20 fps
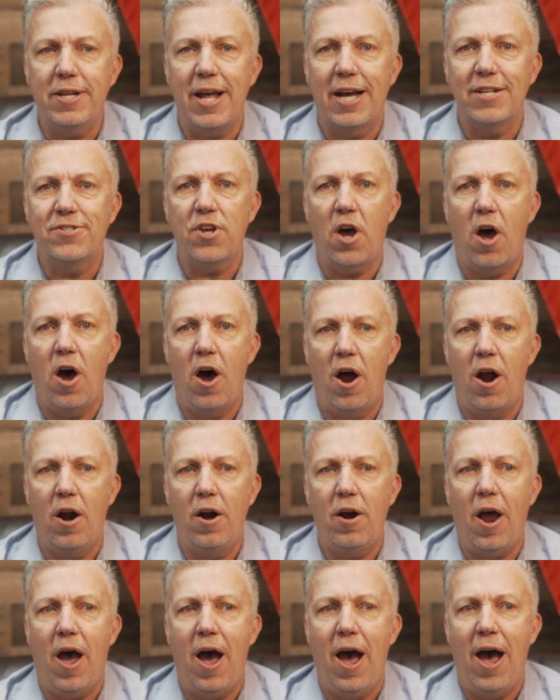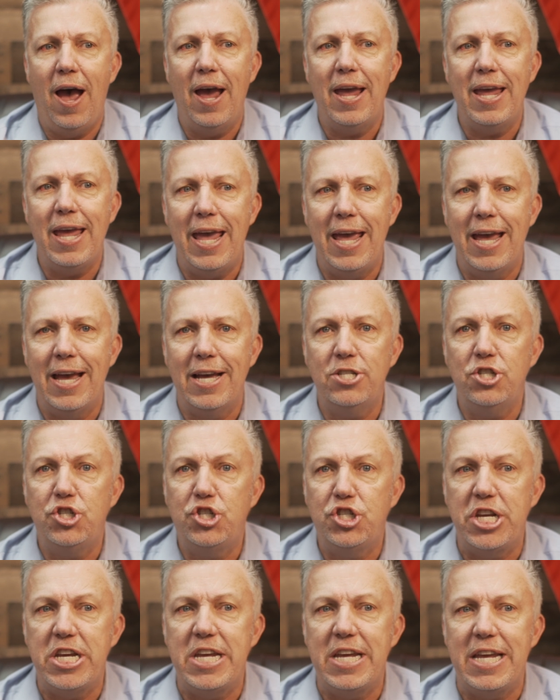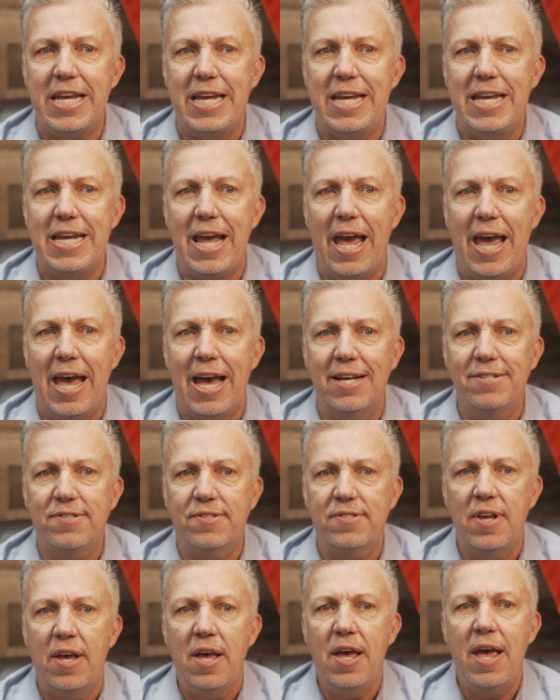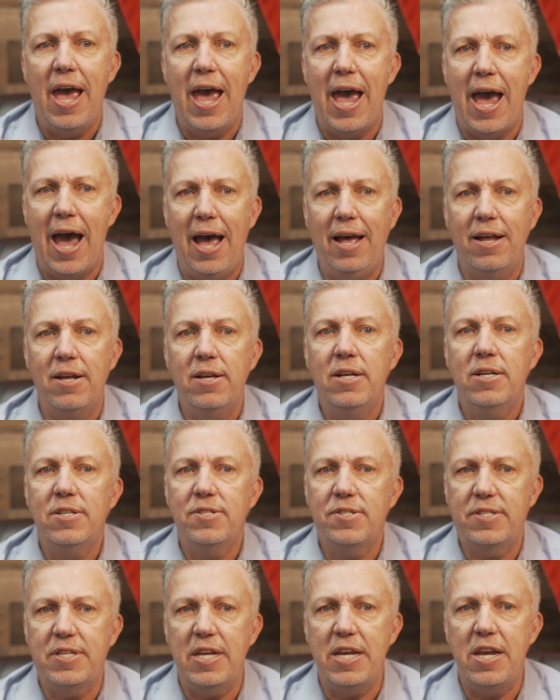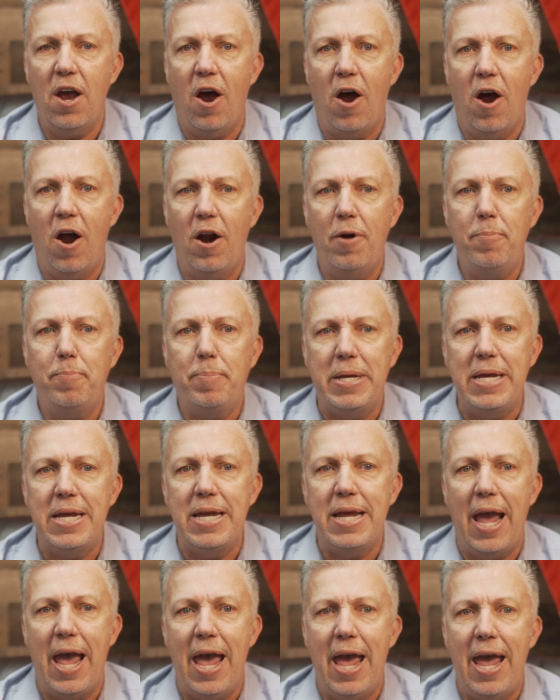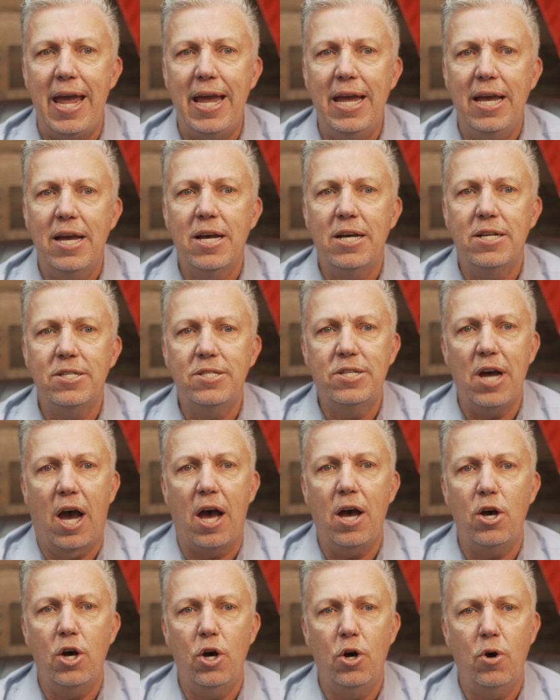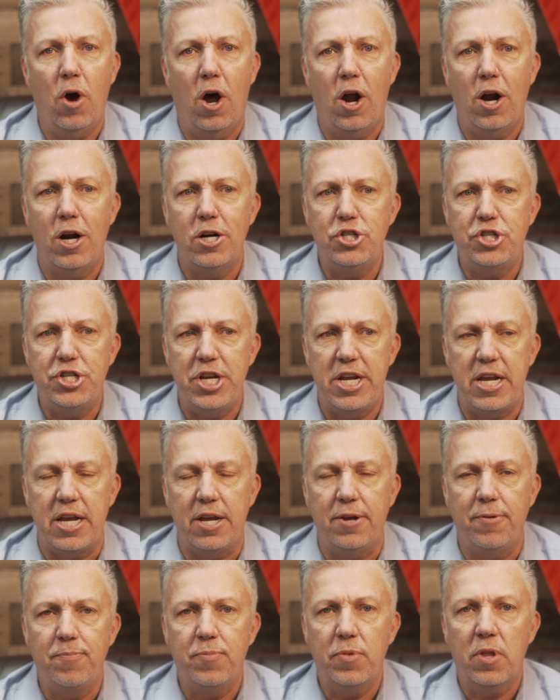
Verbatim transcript: That's R I N G E S at crpa.org.